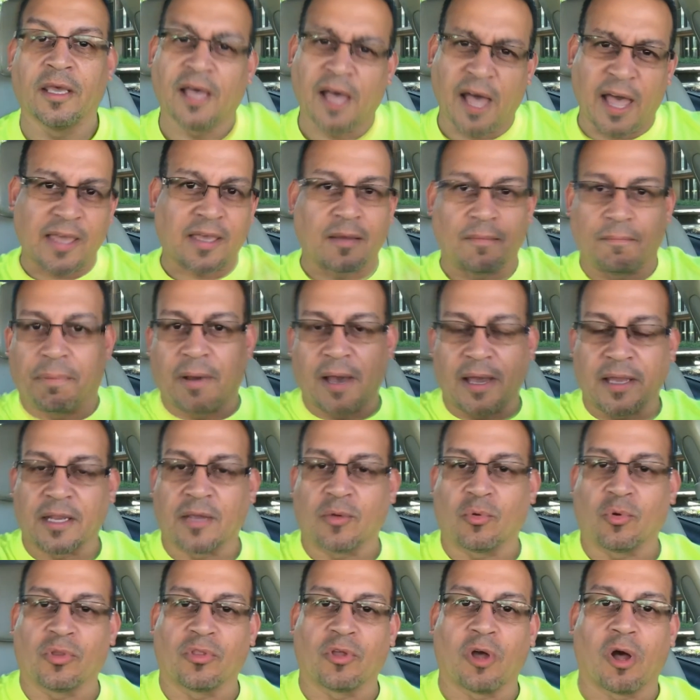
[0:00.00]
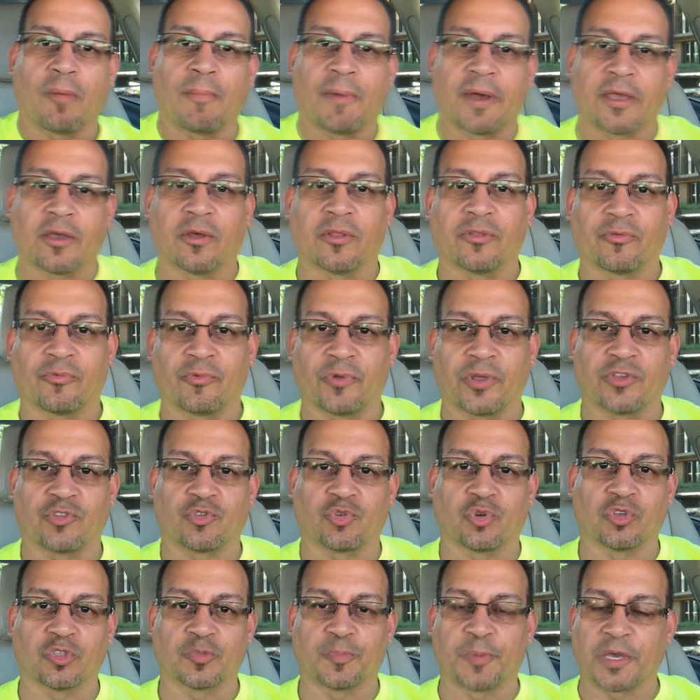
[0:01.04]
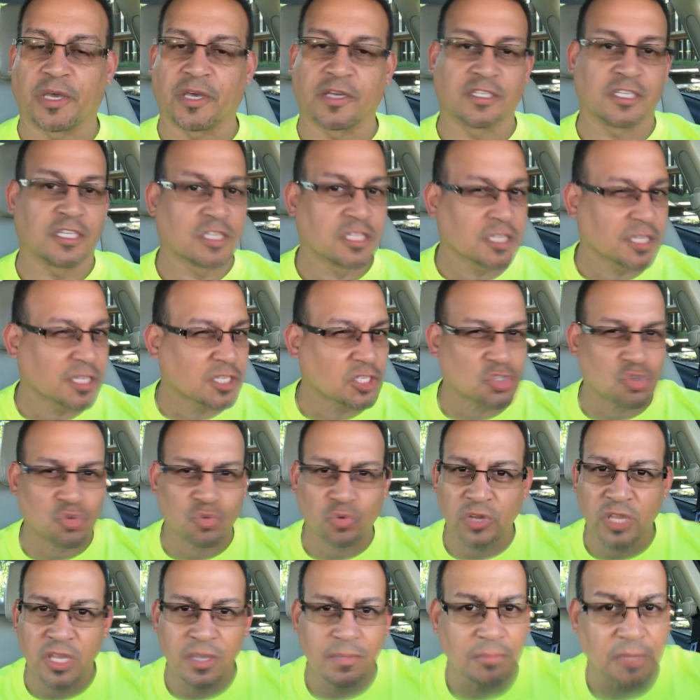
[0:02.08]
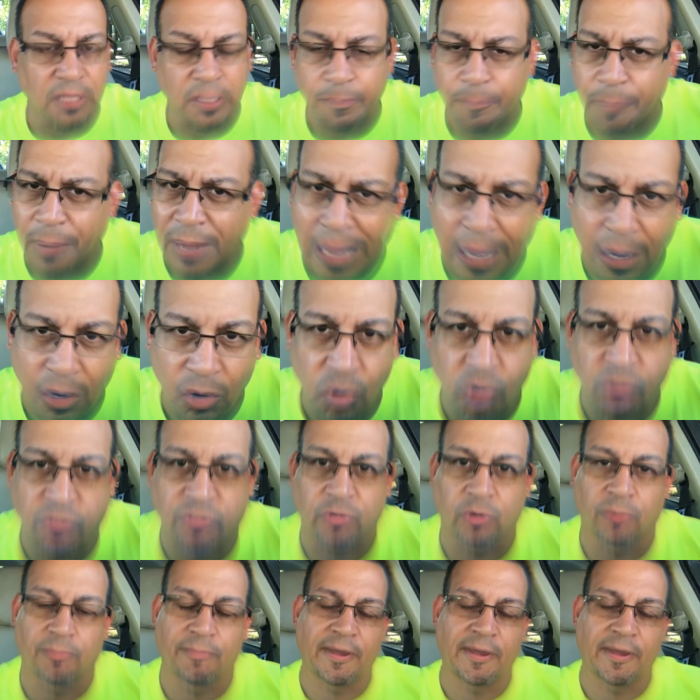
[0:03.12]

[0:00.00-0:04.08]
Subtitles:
I combine it with all my other rituals because it's extremely powerful,